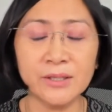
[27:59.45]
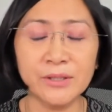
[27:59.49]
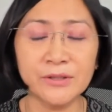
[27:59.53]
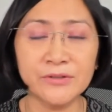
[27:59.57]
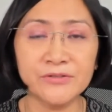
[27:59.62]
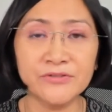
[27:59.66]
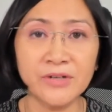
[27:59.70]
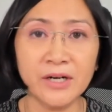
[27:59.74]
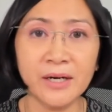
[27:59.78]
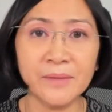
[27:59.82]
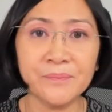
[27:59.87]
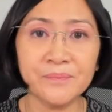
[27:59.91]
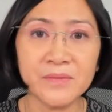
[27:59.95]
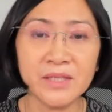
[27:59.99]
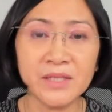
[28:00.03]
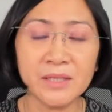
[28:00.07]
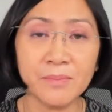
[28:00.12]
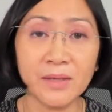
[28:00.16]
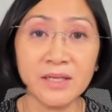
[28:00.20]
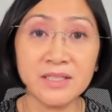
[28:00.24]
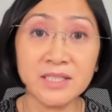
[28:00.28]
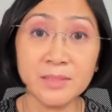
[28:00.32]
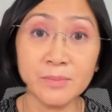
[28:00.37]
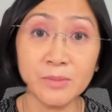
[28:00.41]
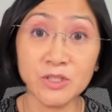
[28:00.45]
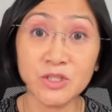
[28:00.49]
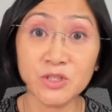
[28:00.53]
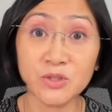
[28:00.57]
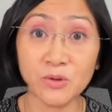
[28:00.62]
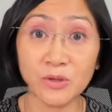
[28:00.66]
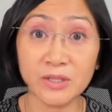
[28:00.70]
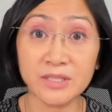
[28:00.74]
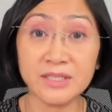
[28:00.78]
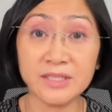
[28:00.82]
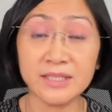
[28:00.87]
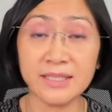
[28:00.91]
of uh, possible
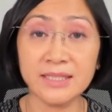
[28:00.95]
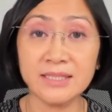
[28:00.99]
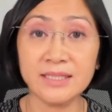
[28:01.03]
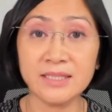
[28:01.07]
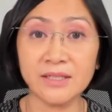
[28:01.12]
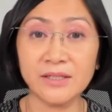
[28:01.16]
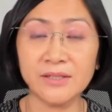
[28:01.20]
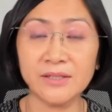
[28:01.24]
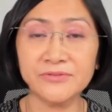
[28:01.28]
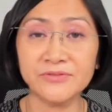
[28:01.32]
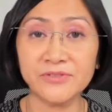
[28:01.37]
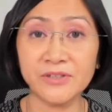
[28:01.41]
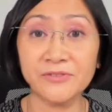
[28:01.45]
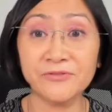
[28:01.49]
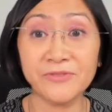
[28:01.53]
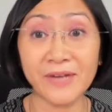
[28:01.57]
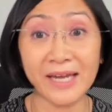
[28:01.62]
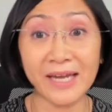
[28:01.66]
sources of, of